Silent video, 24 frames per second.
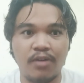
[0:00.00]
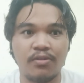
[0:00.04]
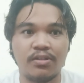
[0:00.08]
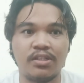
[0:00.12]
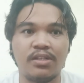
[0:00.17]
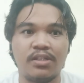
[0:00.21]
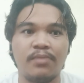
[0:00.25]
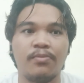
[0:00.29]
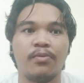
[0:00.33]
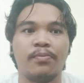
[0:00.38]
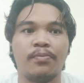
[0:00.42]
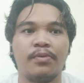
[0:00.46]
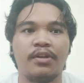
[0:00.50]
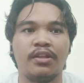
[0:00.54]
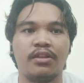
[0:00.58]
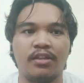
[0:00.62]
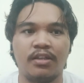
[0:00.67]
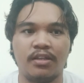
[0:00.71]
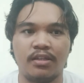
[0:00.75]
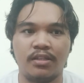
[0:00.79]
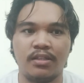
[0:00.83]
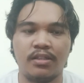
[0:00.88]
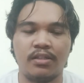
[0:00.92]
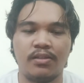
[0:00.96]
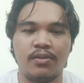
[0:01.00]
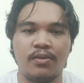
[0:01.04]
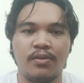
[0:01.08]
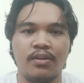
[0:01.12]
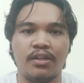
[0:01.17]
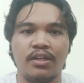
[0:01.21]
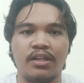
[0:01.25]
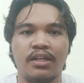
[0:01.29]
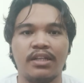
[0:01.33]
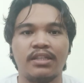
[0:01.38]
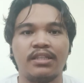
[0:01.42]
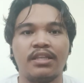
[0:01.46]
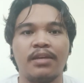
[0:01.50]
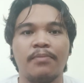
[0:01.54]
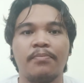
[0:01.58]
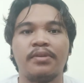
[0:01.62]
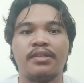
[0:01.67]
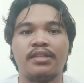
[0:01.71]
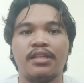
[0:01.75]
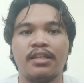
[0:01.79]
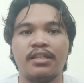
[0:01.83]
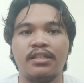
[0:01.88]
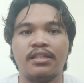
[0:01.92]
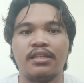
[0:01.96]
ship operators to increase their
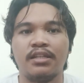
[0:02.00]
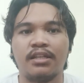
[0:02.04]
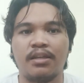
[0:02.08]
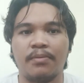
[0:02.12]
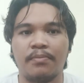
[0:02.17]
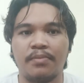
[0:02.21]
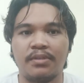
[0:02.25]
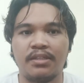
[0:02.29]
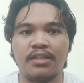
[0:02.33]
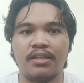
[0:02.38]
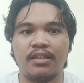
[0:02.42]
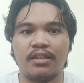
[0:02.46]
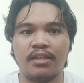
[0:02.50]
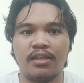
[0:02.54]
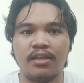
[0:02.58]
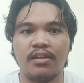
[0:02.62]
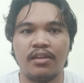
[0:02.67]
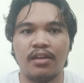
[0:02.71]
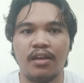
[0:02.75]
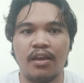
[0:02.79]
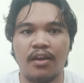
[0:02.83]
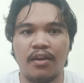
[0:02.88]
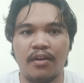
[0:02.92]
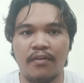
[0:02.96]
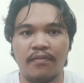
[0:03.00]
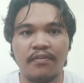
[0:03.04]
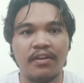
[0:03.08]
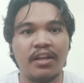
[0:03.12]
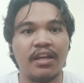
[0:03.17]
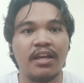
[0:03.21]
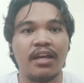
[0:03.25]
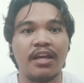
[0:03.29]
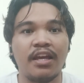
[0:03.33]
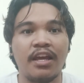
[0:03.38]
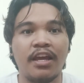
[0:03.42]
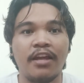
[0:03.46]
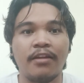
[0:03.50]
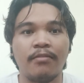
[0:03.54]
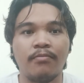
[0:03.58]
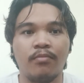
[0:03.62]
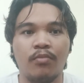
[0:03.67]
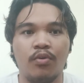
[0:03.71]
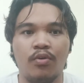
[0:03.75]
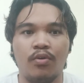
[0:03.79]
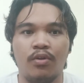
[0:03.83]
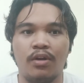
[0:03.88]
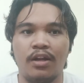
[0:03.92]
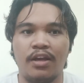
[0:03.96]
passenger capacity if they add
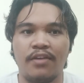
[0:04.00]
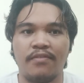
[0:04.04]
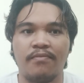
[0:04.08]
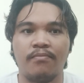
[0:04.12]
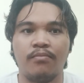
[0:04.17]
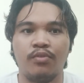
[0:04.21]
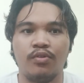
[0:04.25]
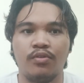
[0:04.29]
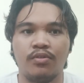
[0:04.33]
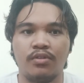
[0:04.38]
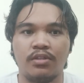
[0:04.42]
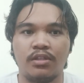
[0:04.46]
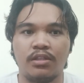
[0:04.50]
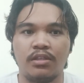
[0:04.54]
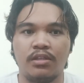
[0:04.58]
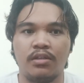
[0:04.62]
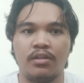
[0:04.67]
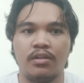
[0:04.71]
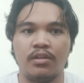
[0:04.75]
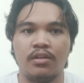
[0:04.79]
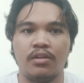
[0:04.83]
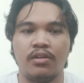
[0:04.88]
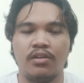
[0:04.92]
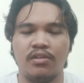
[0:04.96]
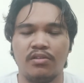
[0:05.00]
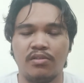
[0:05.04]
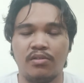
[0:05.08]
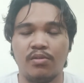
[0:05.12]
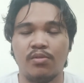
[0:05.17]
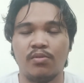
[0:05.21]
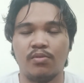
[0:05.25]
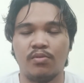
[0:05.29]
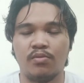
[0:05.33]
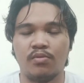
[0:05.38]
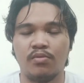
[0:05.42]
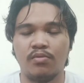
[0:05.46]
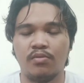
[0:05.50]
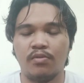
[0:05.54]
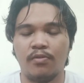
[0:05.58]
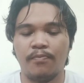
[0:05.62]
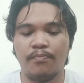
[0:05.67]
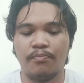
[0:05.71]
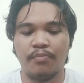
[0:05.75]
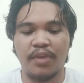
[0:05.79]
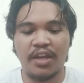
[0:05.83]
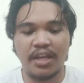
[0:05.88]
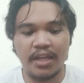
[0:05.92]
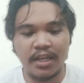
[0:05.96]
more lifeboats. So
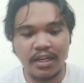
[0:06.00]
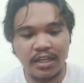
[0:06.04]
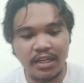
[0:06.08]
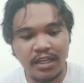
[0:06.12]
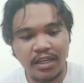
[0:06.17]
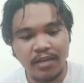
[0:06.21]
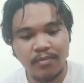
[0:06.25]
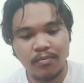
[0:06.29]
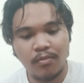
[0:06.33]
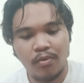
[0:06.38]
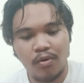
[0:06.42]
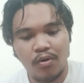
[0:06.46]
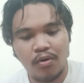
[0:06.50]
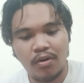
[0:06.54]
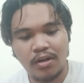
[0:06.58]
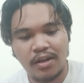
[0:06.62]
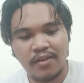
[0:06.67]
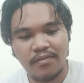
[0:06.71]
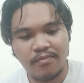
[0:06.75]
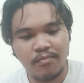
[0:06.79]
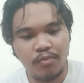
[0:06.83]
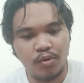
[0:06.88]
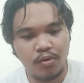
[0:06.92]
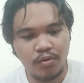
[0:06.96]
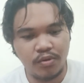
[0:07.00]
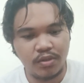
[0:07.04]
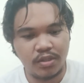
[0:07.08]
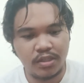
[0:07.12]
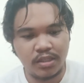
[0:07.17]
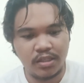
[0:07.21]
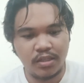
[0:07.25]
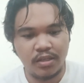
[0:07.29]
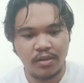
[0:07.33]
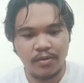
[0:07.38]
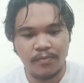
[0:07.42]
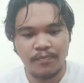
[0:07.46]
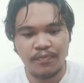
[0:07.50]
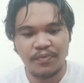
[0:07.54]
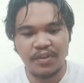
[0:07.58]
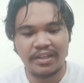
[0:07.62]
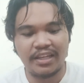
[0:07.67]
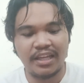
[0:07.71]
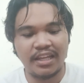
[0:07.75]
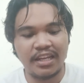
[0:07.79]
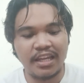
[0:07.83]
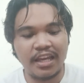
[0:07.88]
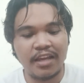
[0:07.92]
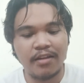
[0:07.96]
by adding more lifeboats, they
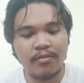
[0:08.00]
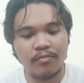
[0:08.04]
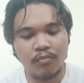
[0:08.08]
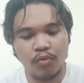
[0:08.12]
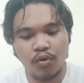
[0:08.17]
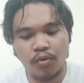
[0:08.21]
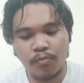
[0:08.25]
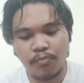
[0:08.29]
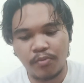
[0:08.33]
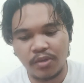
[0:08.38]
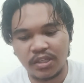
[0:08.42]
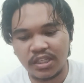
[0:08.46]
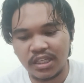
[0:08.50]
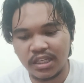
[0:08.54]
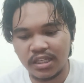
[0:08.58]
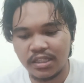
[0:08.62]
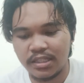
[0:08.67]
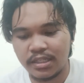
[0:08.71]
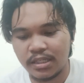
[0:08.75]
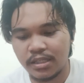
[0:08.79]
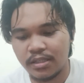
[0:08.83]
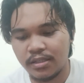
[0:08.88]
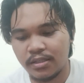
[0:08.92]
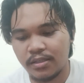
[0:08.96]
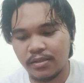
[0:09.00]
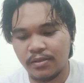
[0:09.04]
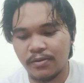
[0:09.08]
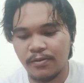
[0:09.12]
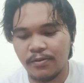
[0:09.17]
can add more passenger.